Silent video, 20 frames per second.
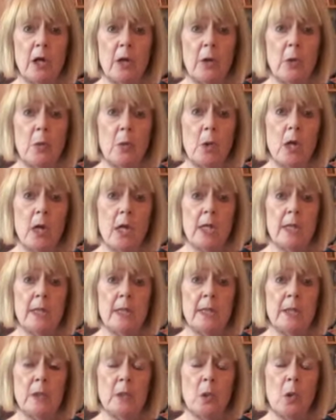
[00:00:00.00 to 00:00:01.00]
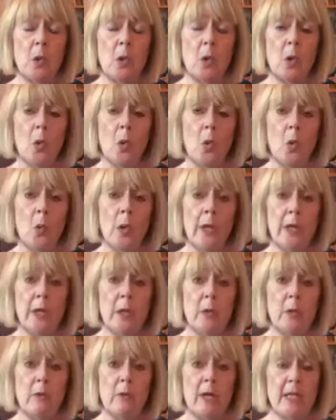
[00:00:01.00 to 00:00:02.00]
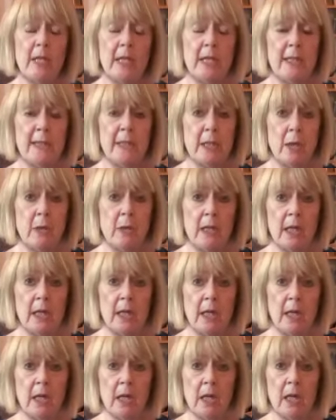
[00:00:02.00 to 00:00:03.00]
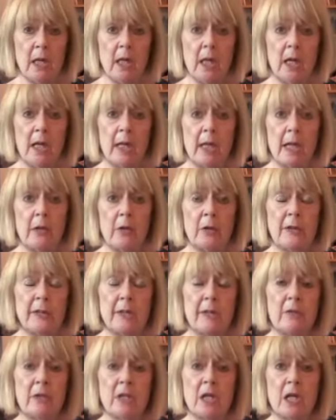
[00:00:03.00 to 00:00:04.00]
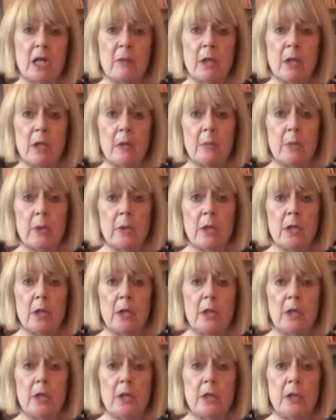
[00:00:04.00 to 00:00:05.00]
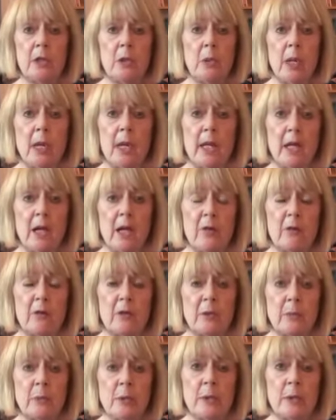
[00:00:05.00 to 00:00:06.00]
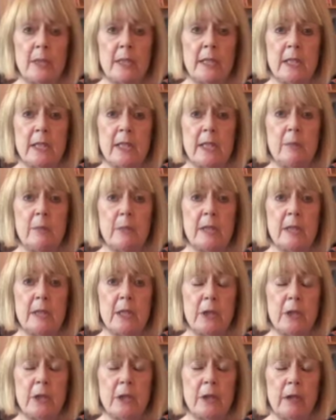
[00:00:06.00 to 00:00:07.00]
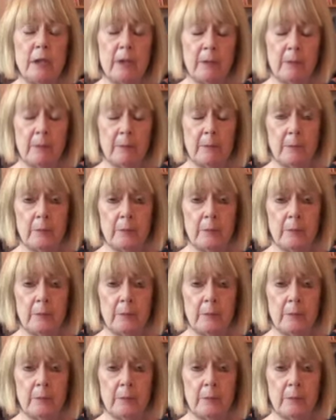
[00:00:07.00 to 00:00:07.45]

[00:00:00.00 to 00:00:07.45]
Otherwise, when you are ready, slowly allow yourself to come up to a comfortable sitting position.